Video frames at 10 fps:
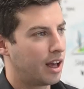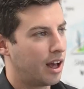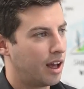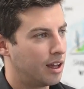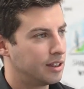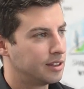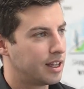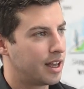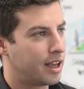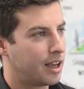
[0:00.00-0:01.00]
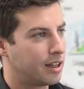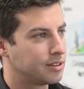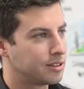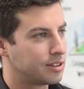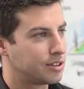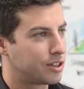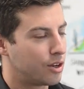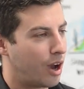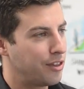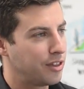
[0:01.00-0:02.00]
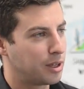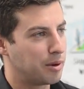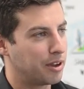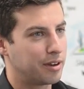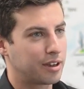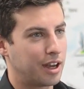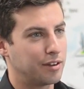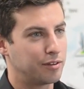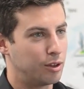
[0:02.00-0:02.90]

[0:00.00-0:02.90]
I think about it kind of